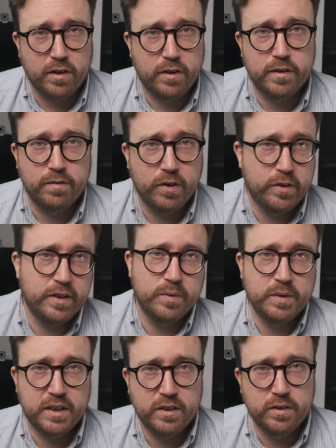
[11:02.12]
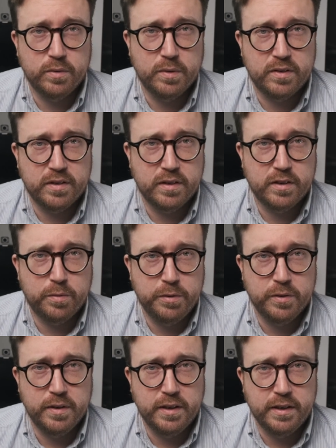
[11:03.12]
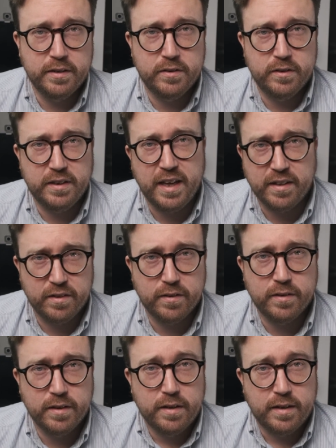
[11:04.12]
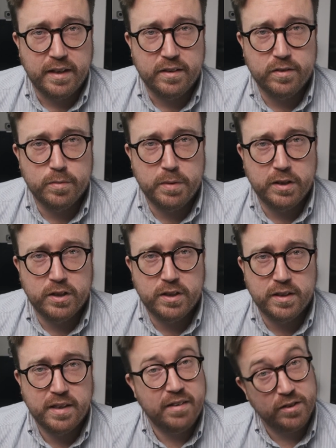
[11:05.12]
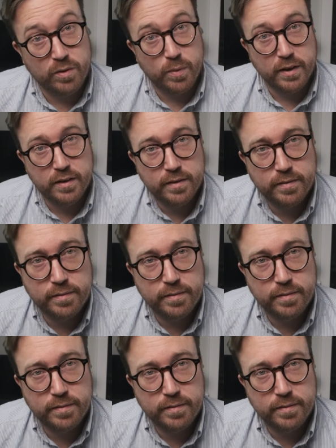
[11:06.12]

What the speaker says: a lot of learning we can do as a community together. Thank you so much. Have a good one.